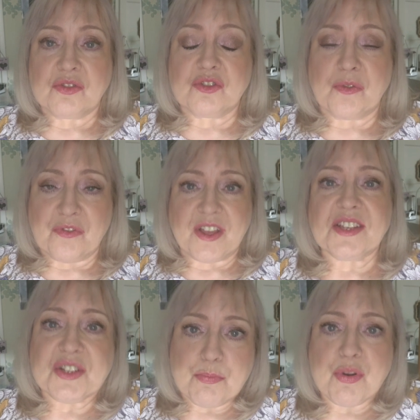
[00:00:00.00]
done
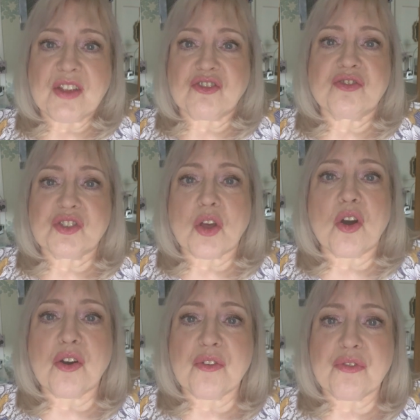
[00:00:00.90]
first impressions
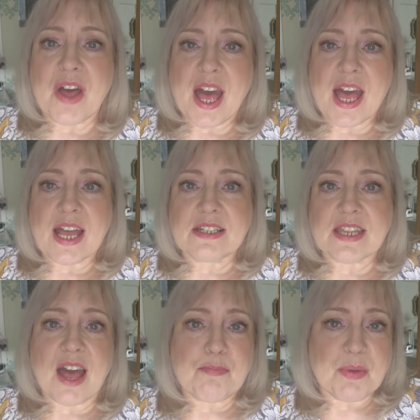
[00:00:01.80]
of and
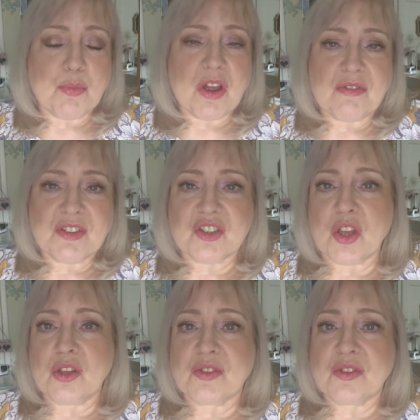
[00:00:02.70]
have been wearing to,